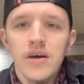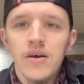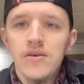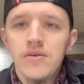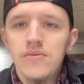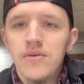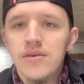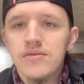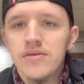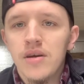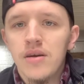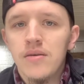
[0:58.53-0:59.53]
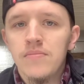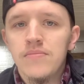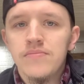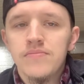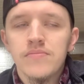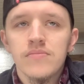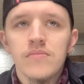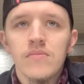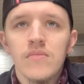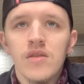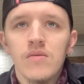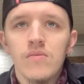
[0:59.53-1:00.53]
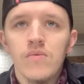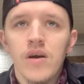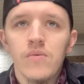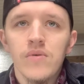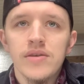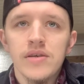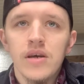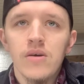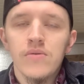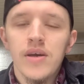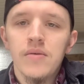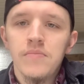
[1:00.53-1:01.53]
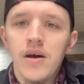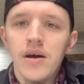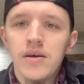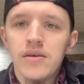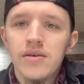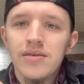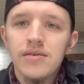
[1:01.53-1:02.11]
tell you is when I went to go get my...